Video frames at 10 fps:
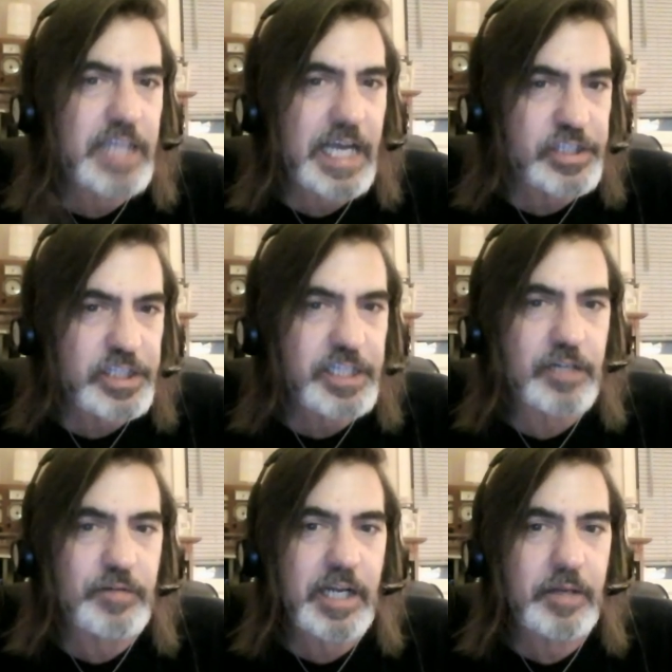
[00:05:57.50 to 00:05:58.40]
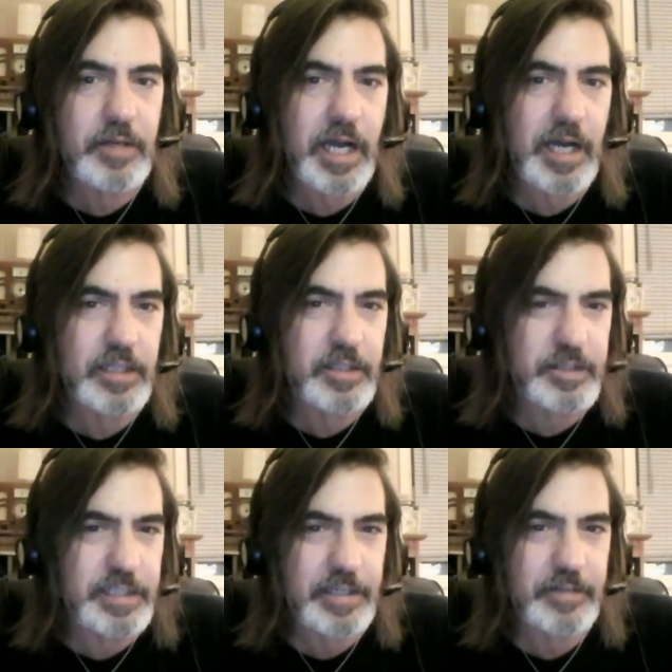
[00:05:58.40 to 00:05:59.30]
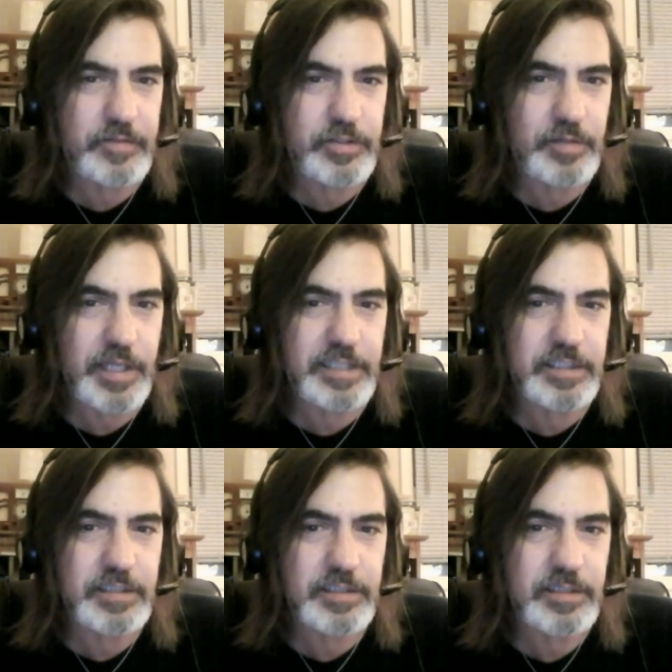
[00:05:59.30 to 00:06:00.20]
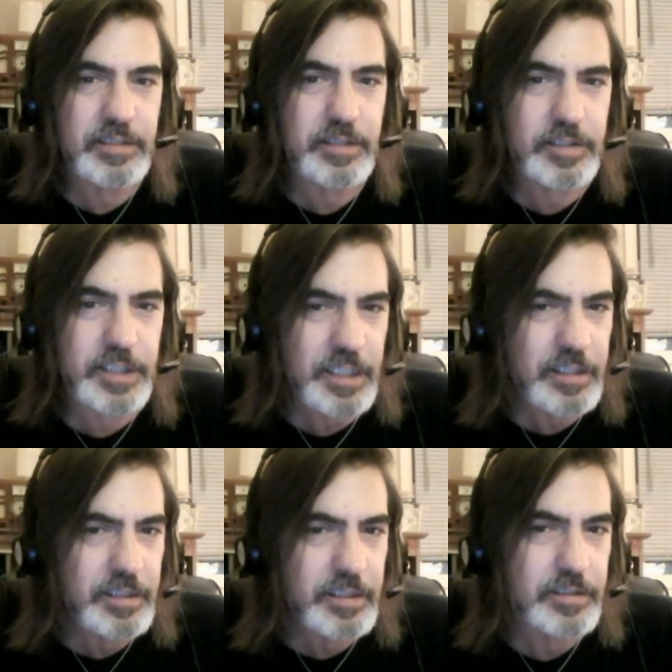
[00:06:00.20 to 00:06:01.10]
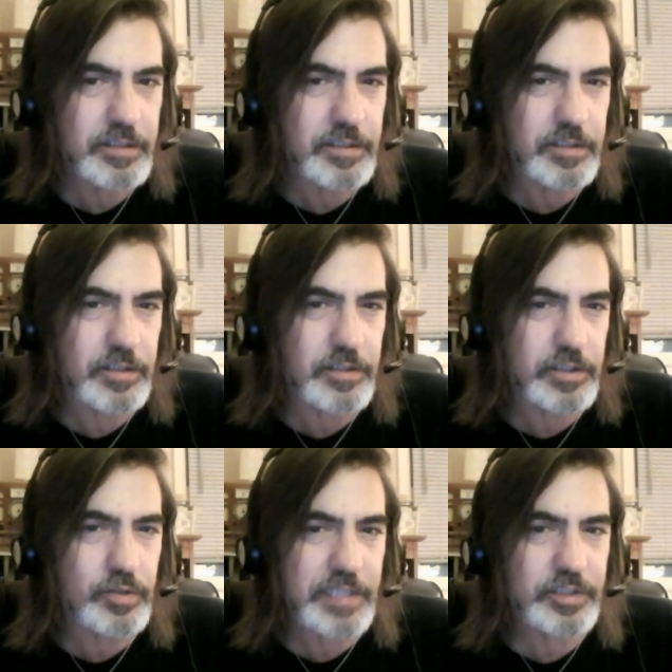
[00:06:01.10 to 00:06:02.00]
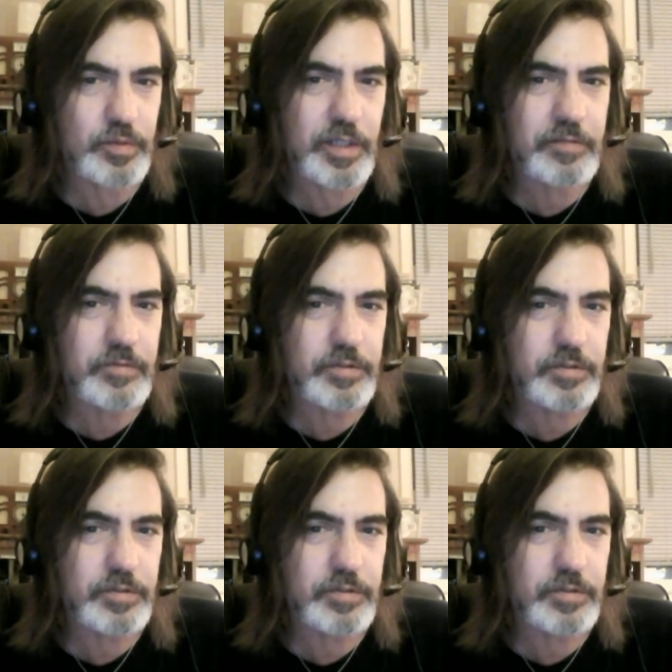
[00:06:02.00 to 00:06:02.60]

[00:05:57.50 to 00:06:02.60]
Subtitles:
last year, right? The end of 2013 or 2012.